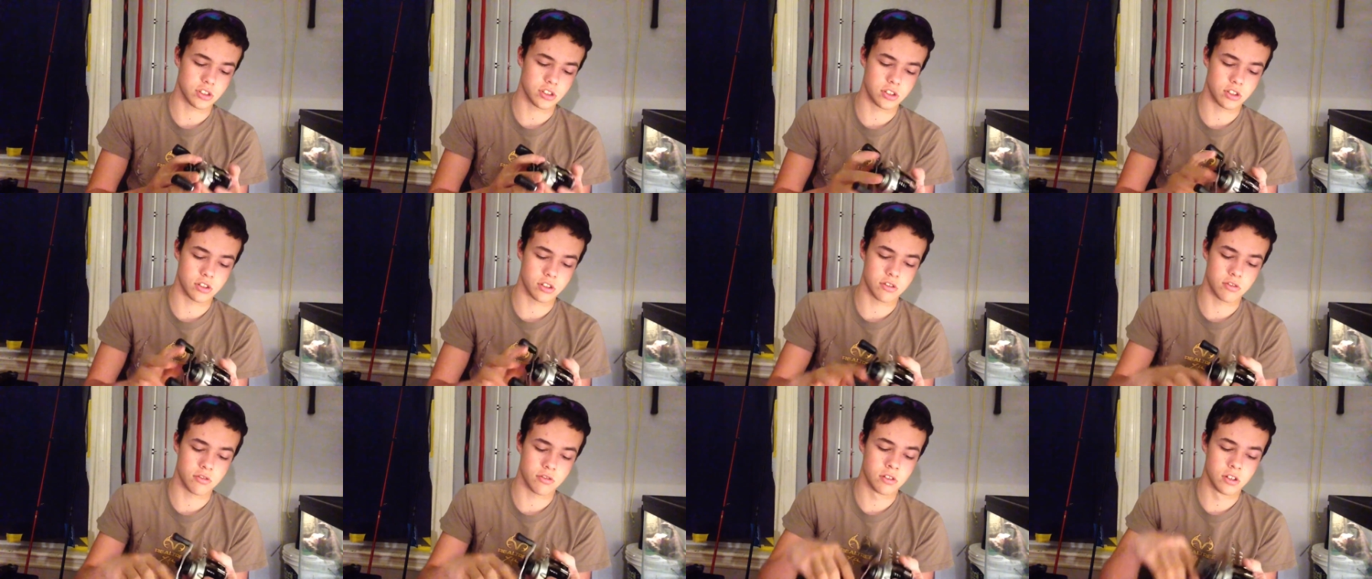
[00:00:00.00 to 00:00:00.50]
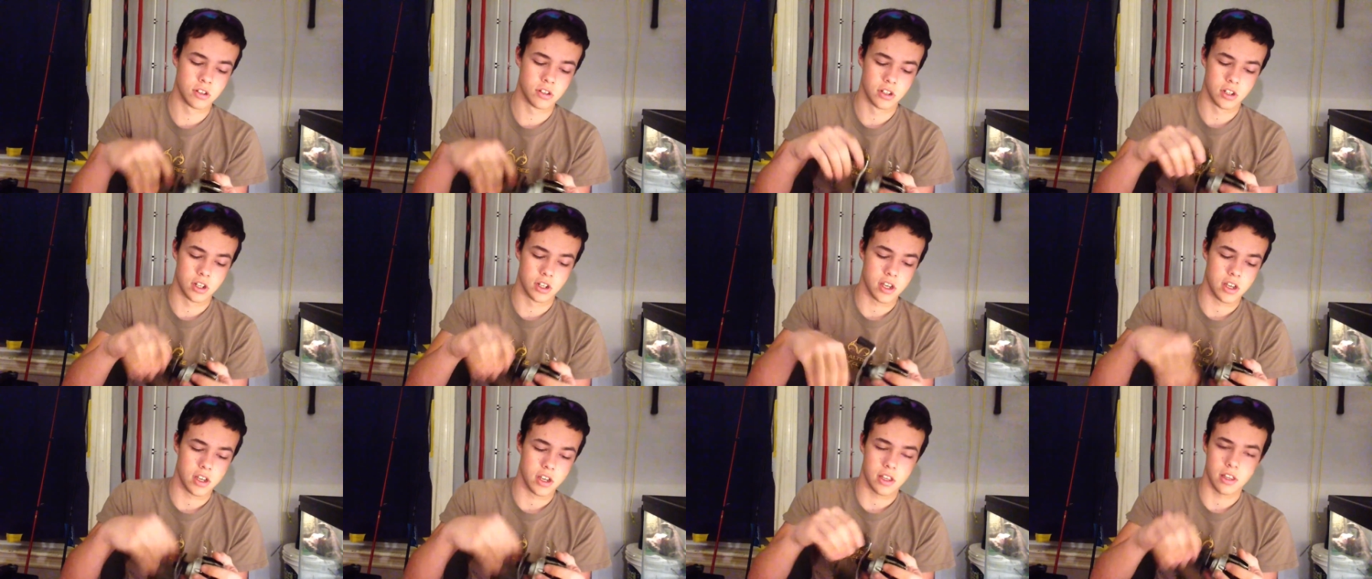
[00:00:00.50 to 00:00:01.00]
So,
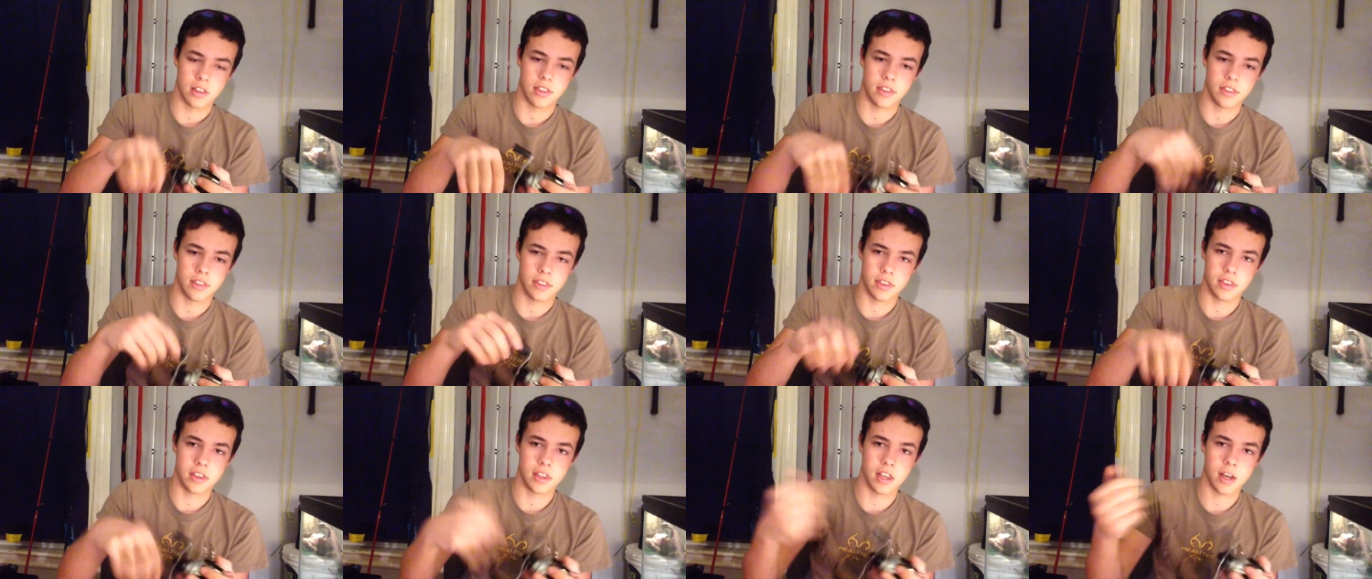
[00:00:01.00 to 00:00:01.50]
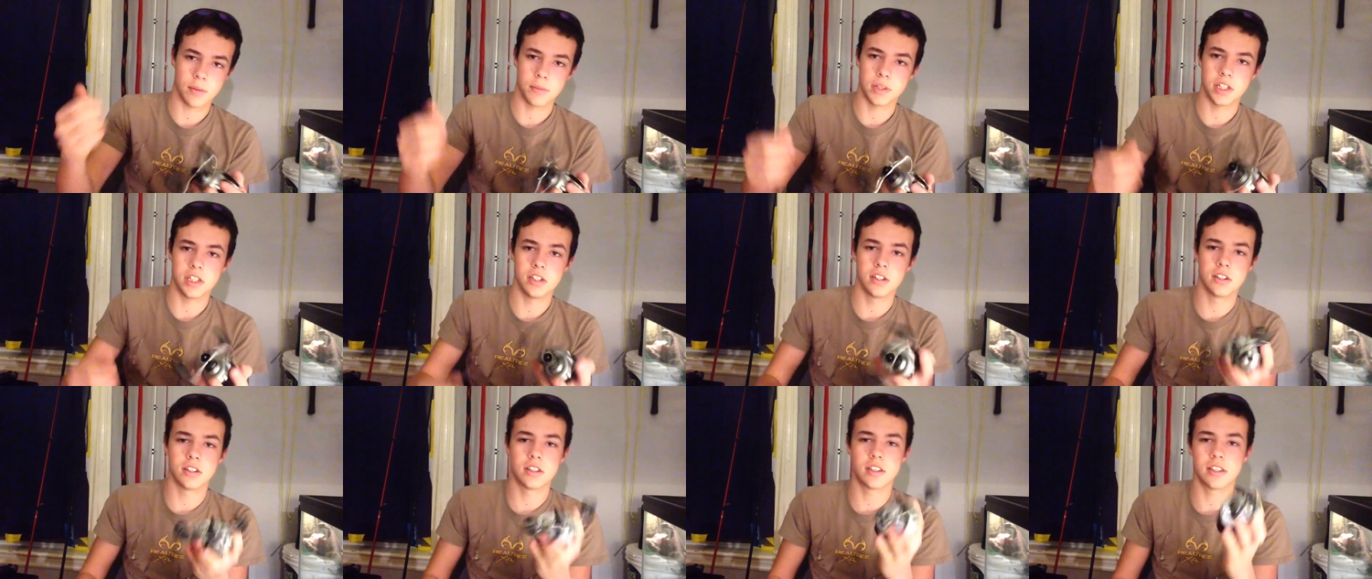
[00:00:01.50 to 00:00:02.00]
I
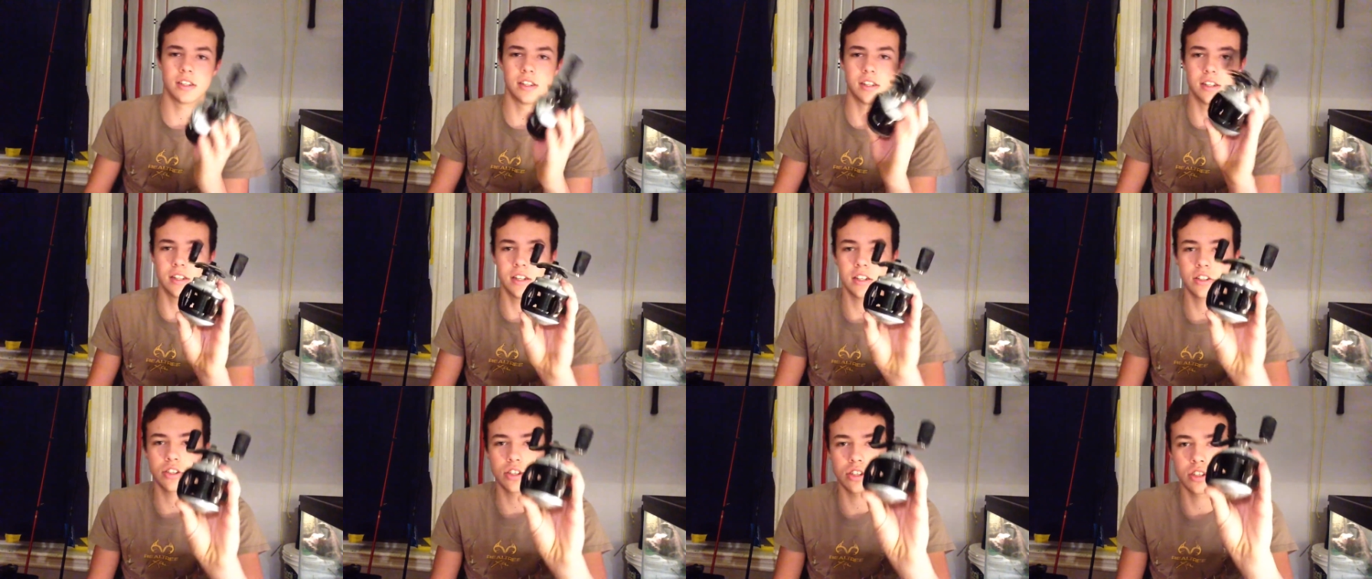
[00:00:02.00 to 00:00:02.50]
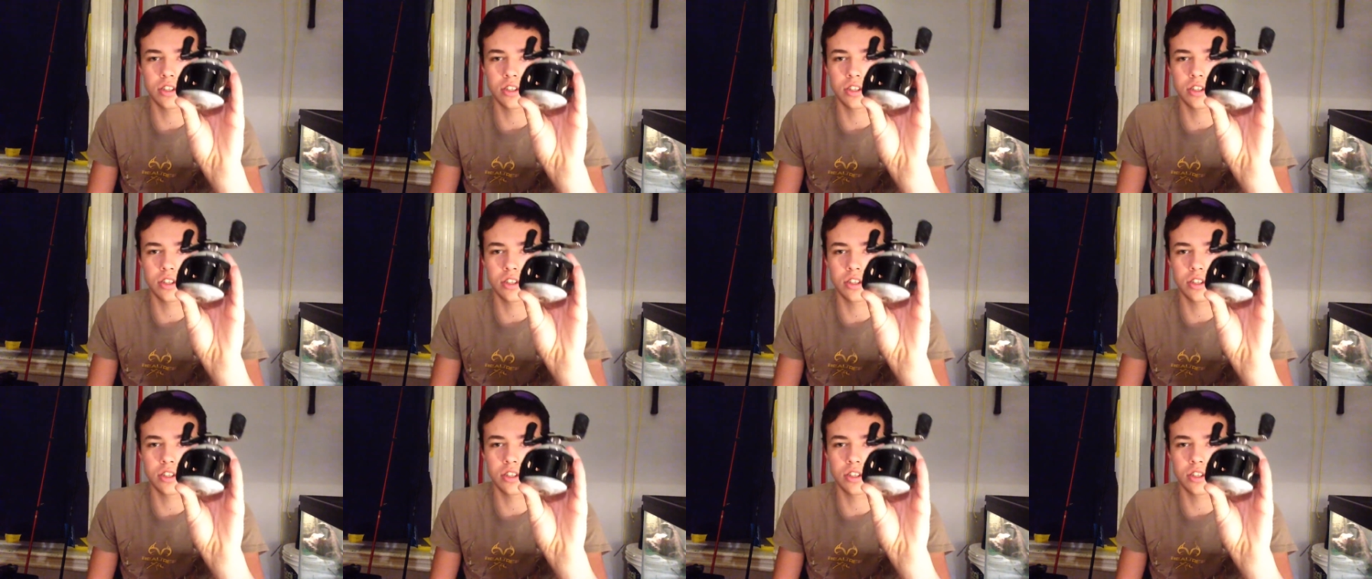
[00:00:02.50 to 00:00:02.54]
mean, it's